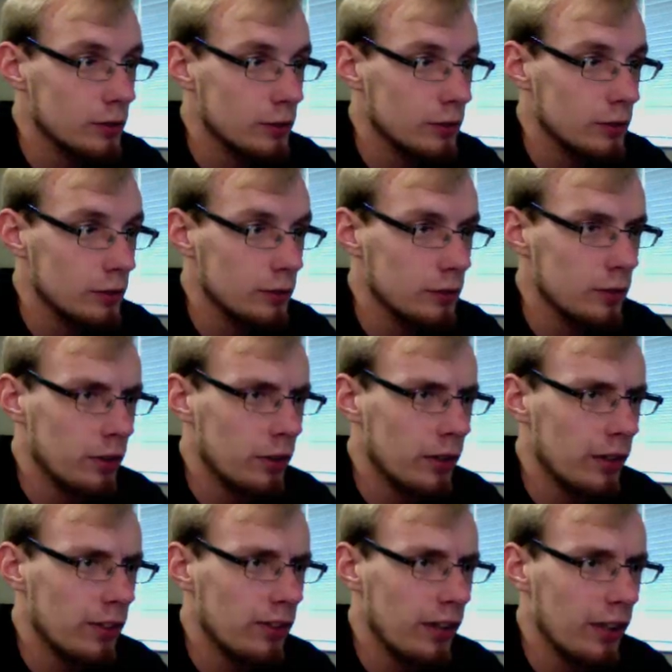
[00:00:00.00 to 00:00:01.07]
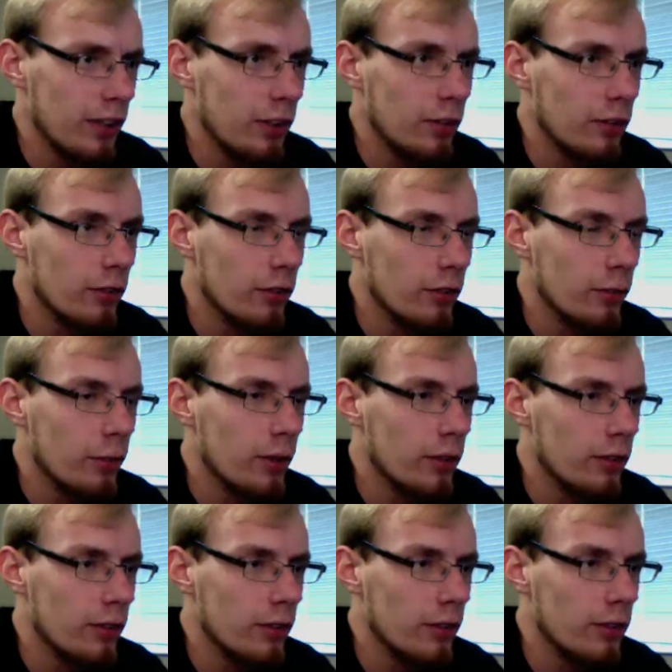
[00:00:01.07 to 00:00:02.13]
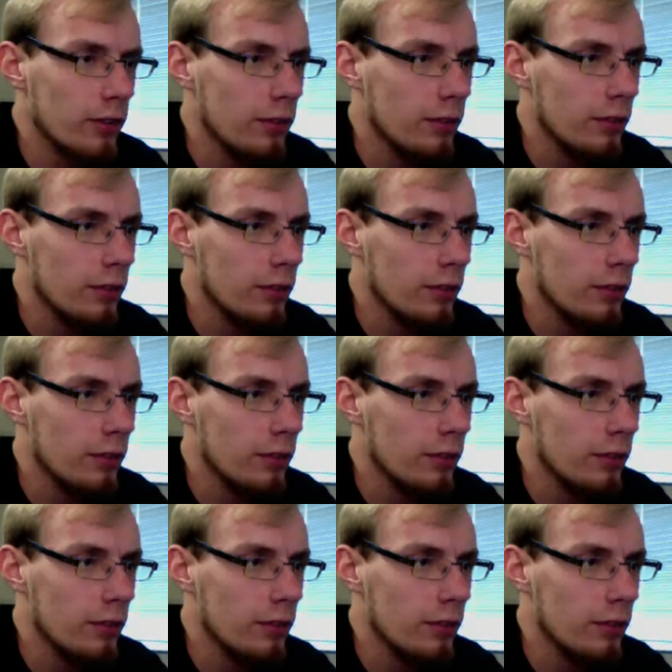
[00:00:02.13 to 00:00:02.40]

If there are any psychologists watching this.